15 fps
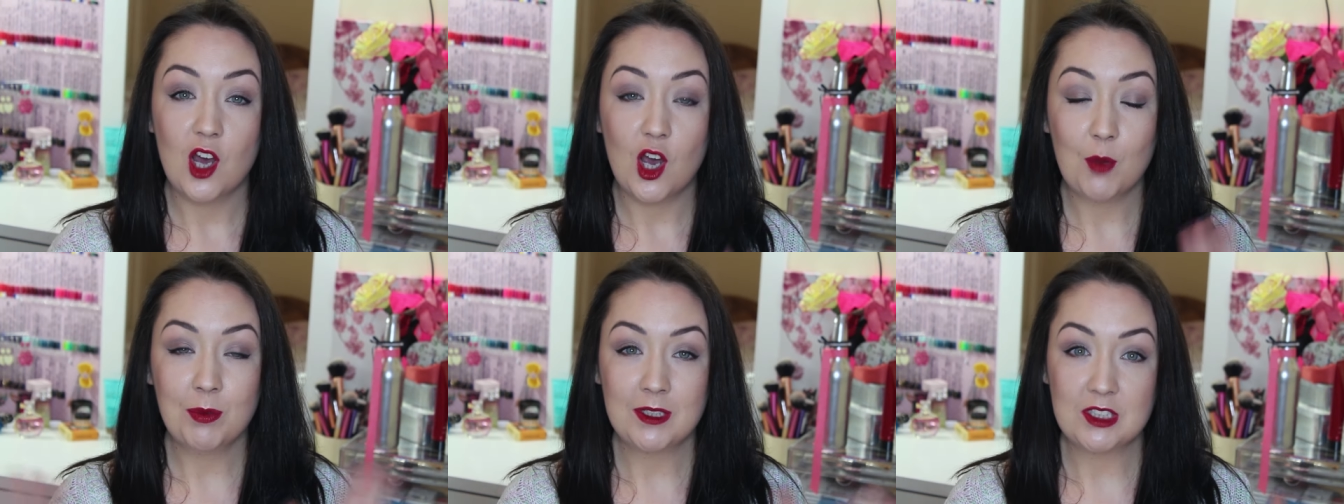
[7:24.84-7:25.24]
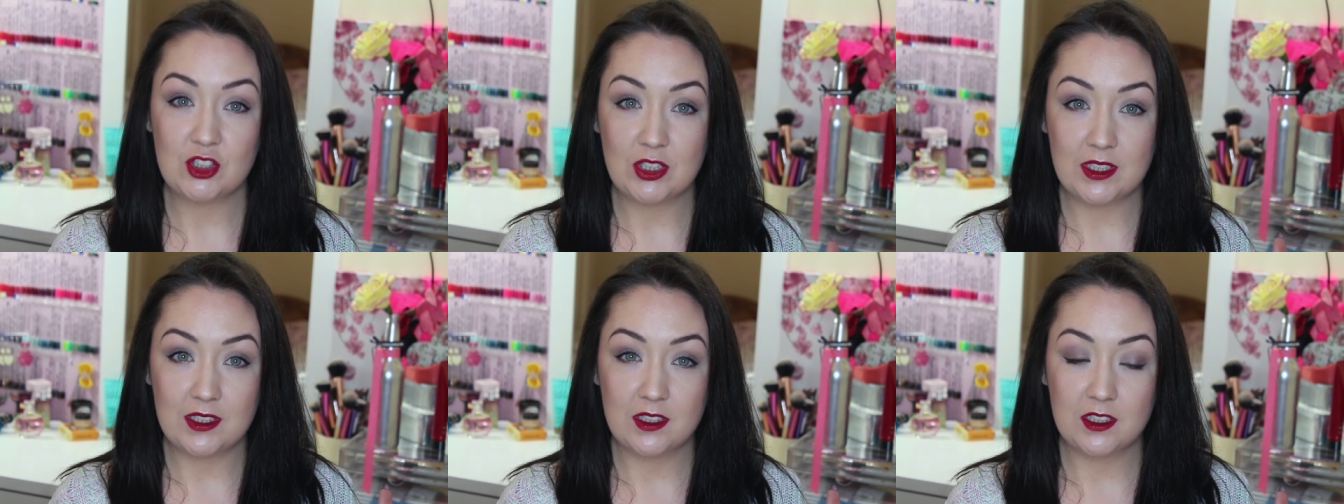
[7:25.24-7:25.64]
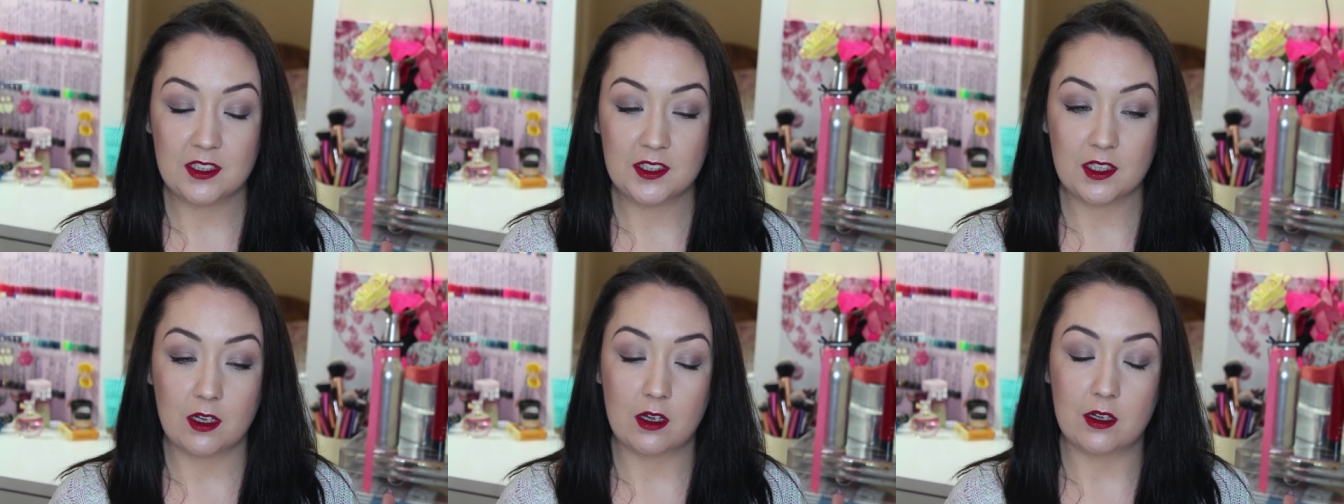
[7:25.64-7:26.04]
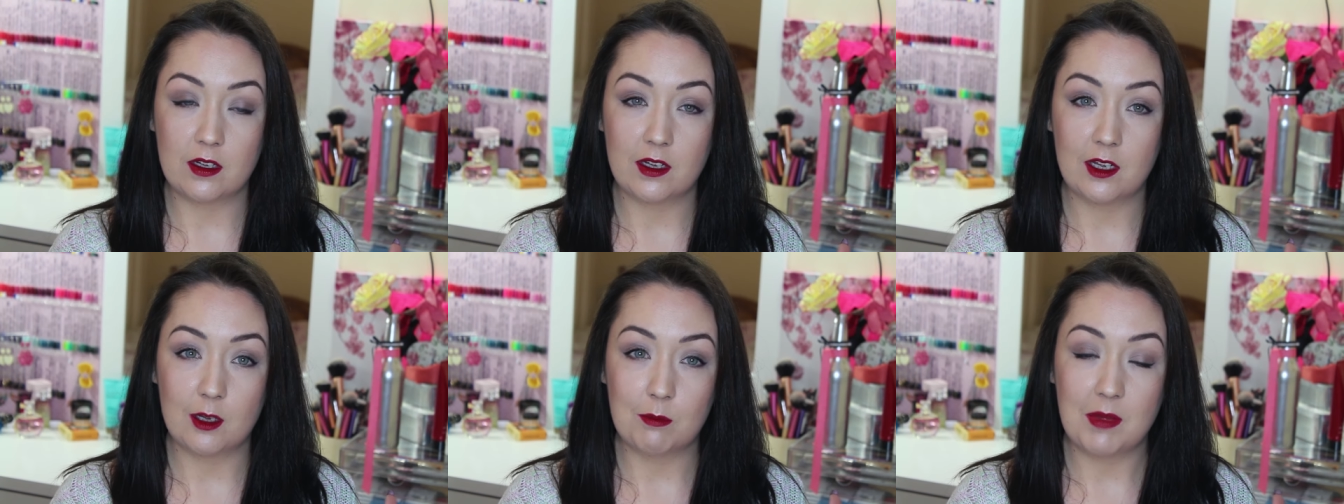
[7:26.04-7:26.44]
apologies,
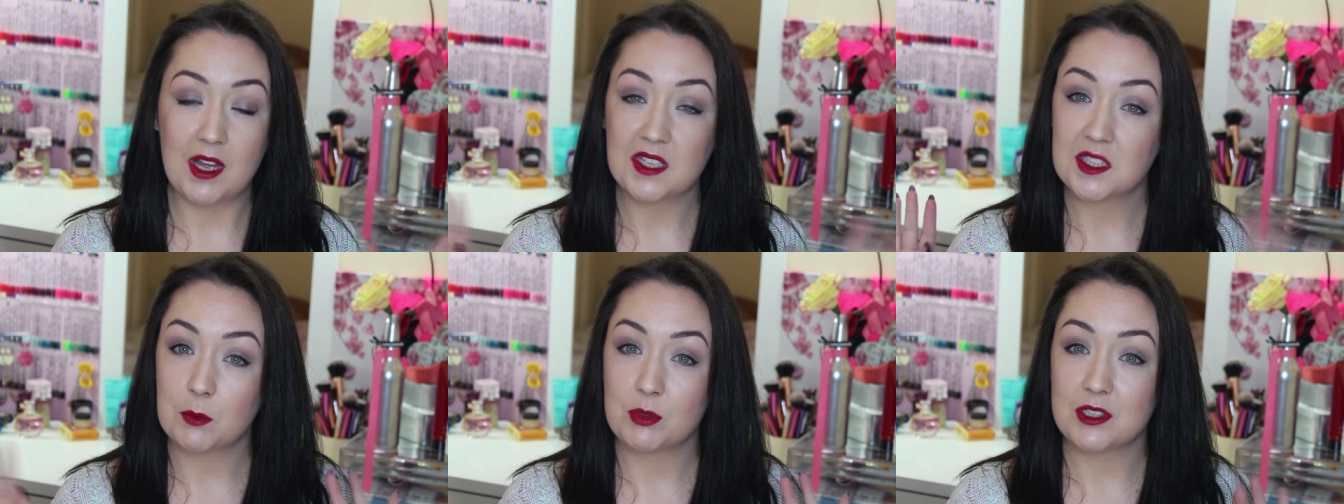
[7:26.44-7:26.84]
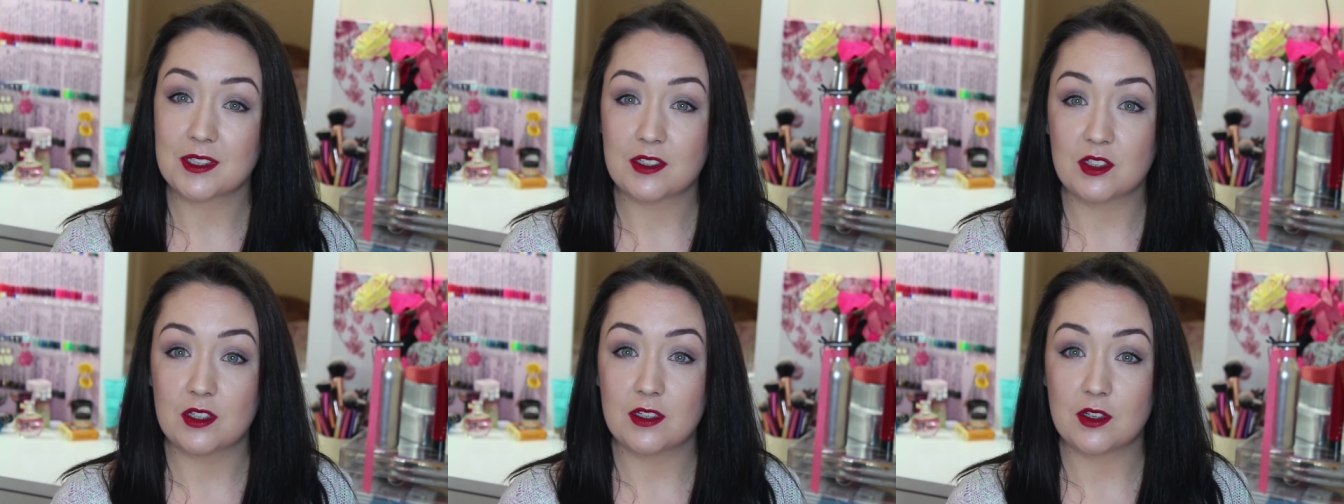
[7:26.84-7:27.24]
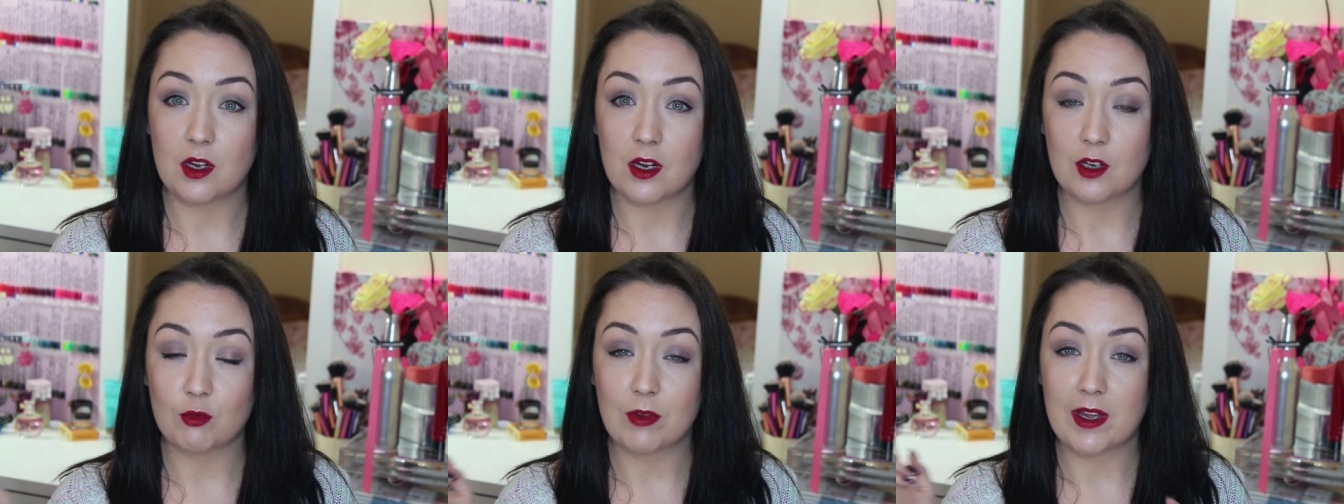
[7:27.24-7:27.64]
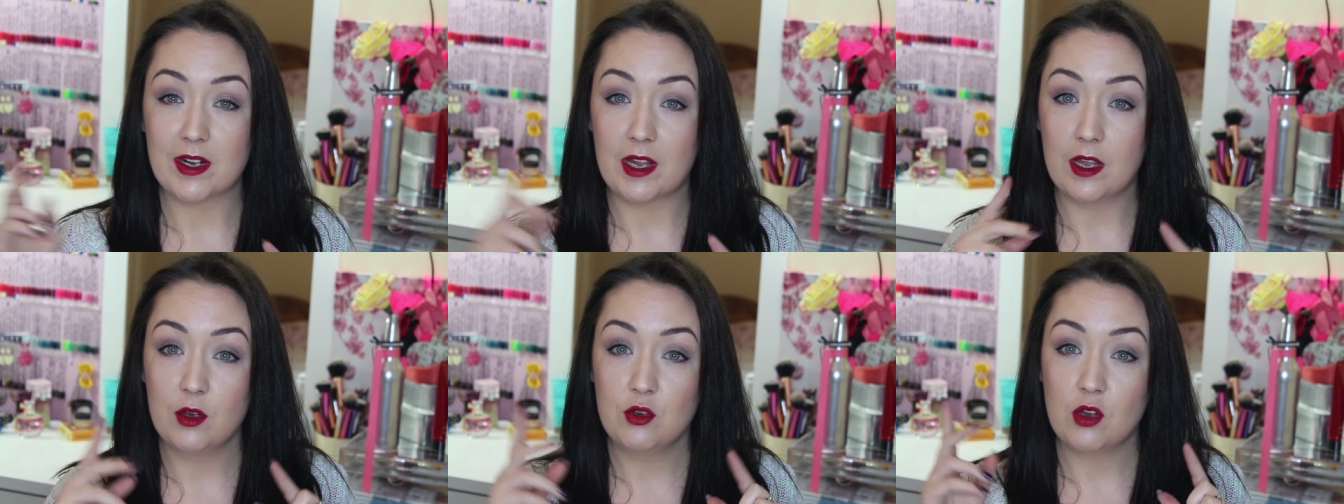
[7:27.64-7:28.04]
um, as I predicted, I ran
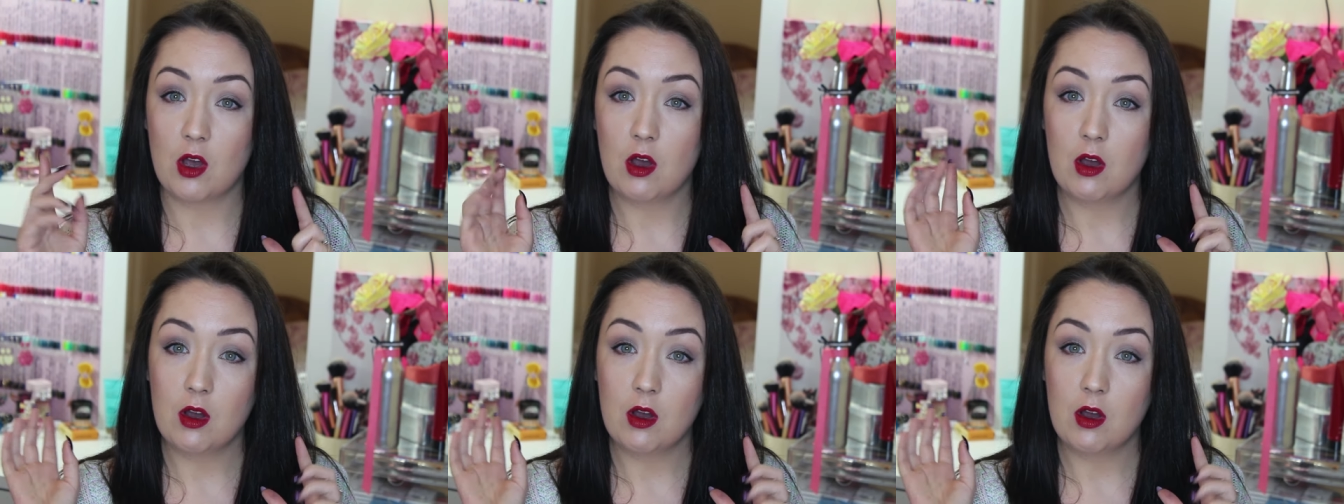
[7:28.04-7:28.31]
out